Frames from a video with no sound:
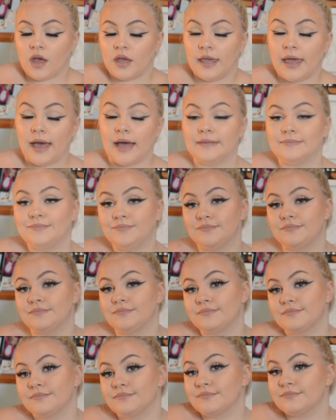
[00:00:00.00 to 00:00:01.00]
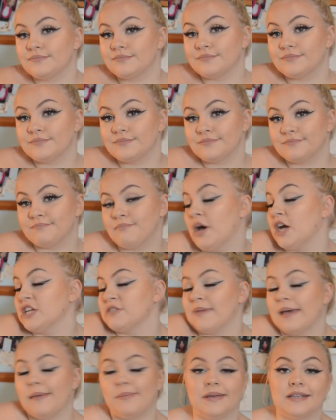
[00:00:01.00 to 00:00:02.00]
Yeah,
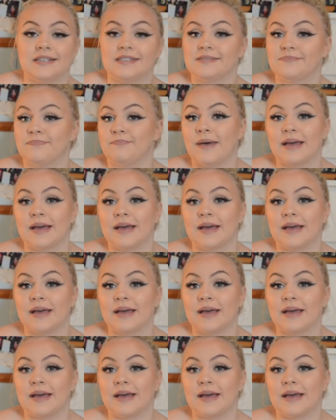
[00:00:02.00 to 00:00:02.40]
past papers,